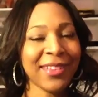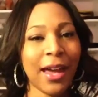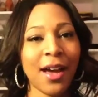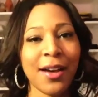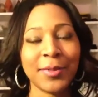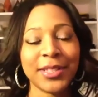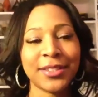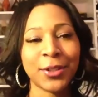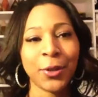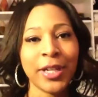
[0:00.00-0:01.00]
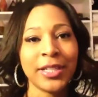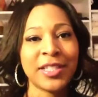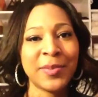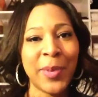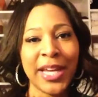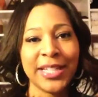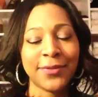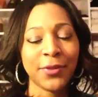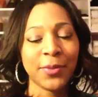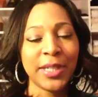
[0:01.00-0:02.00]
this is a great
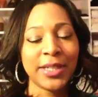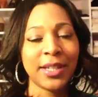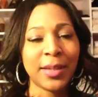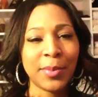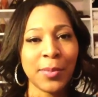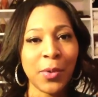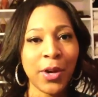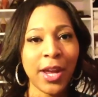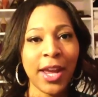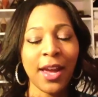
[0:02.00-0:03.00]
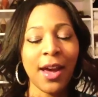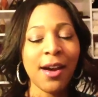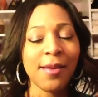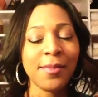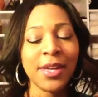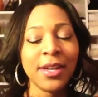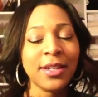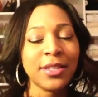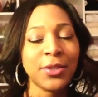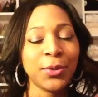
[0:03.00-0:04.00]
space for me to get up in the morning
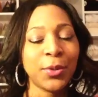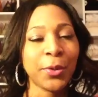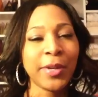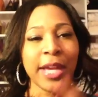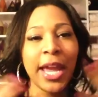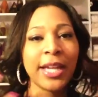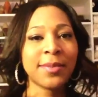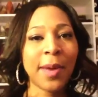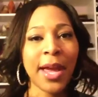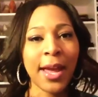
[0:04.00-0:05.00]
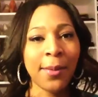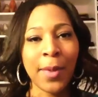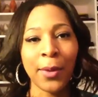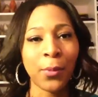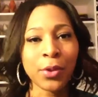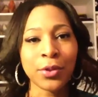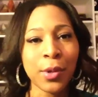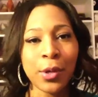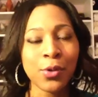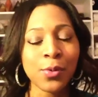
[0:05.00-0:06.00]
to create my
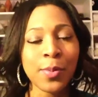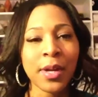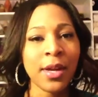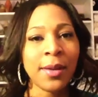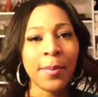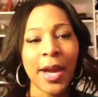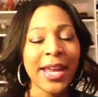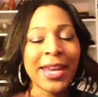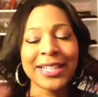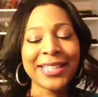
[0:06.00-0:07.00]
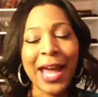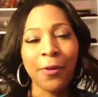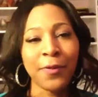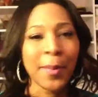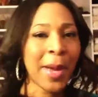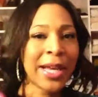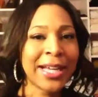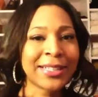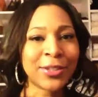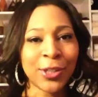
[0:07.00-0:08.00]
wardrobe, my next outfit, my
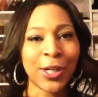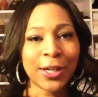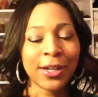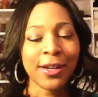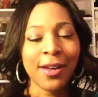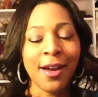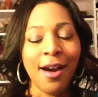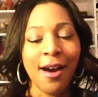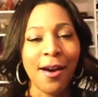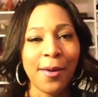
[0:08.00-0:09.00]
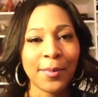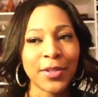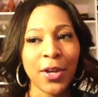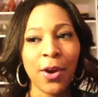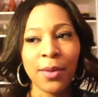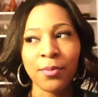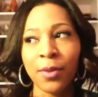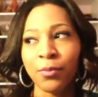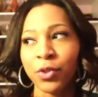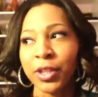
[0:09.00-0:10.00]
next look. So
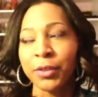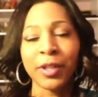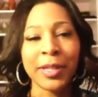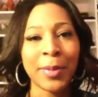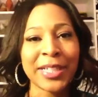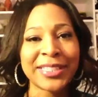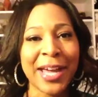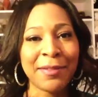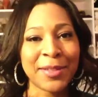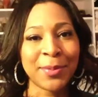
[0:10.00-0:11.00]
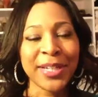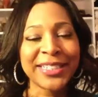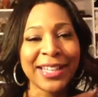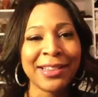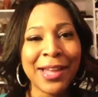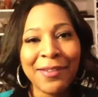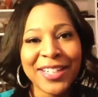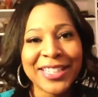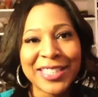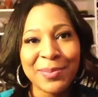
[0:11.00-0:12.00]
I'm really, really blessed to have this place. I love
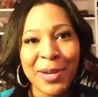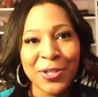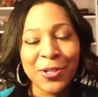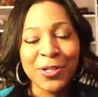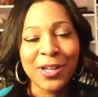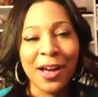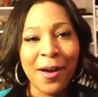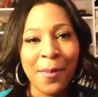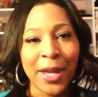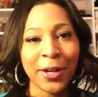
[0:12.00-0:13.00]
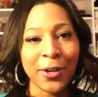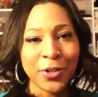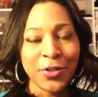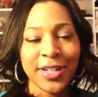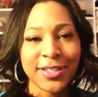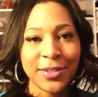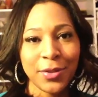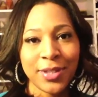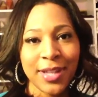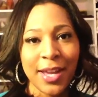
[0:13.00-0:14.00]
it. It's special. I encourage you guys to
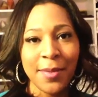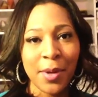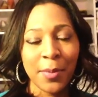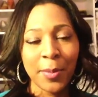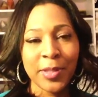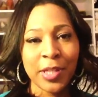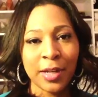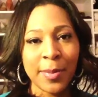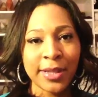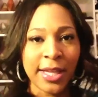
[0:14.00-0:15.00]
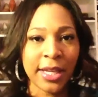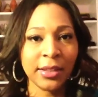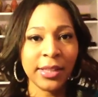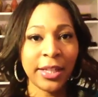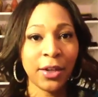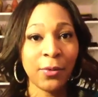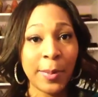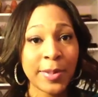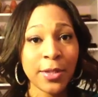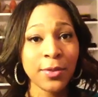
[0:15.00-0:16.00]
do the same. I'll probably talk about that in later
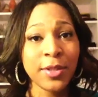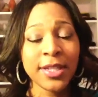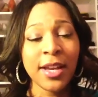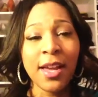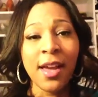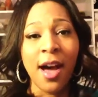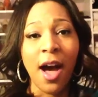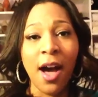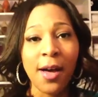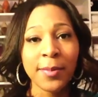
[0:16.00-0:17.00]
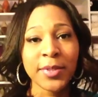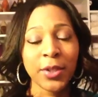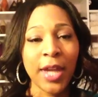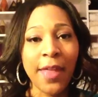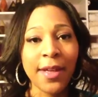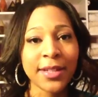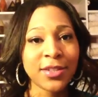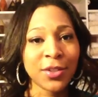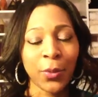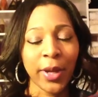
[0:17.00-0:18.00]
episodes. So yeah, that's
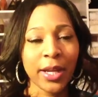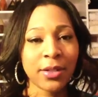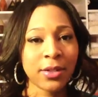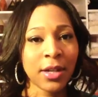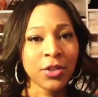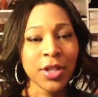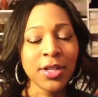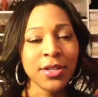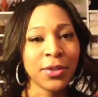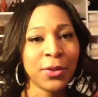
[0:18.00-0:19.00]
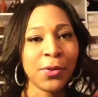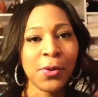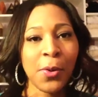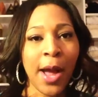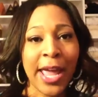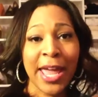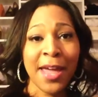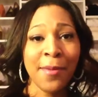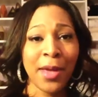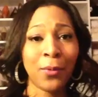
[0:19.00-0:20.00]
just a quick introduction to who I
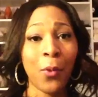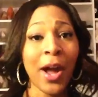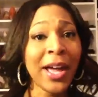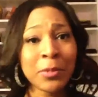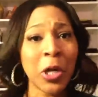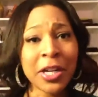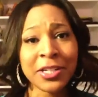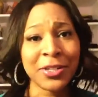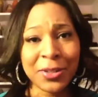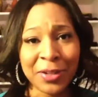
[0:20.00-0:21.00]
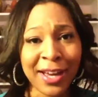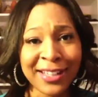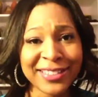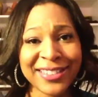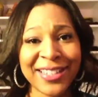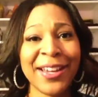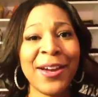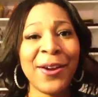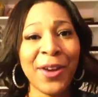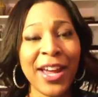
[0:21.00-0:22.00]
am and why I'm talking to you guys.
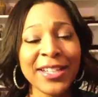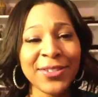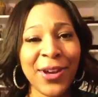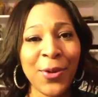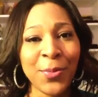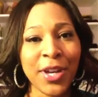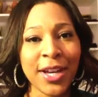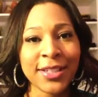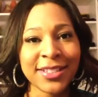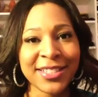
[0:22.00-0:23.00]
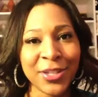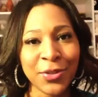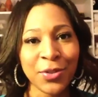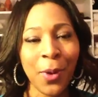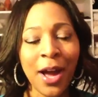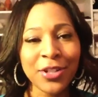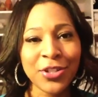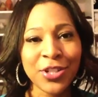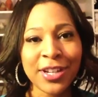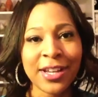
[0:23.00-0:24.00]
Okay, so I hope you guys continue to
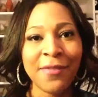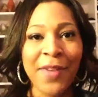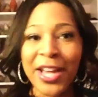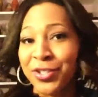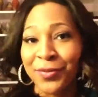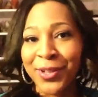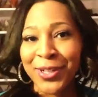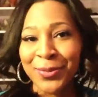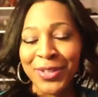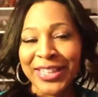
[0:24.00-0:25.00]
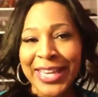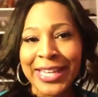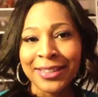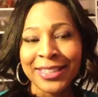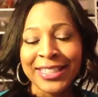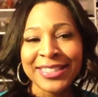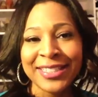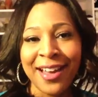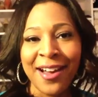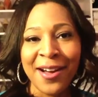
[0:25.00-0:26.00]
watch Fashion Flirt with Ki
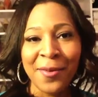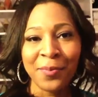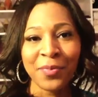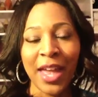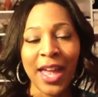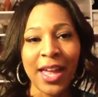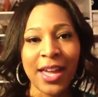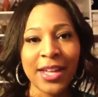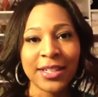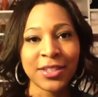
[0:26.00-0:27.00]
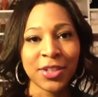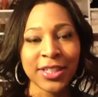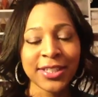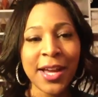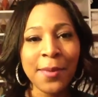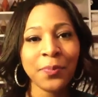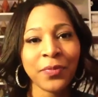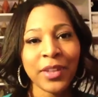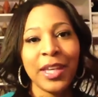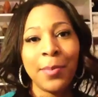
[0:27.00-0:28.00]
Lenice. And until next time,
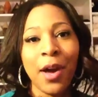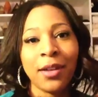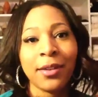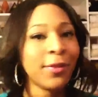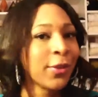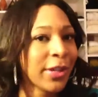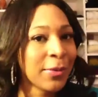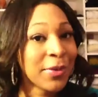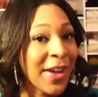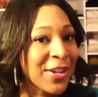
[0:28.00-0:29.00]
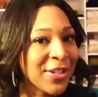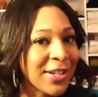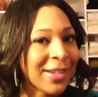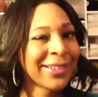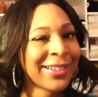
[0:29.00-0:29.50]
keep on flirting with fashion.